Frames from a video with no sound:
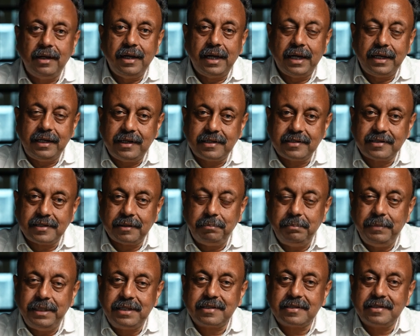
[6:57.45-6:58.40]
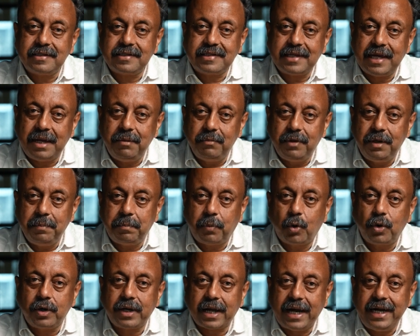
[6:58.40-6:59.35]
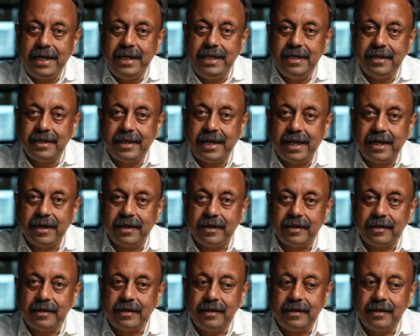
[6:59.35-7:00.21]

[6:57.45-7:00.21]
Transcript: and it submits the same report ID again,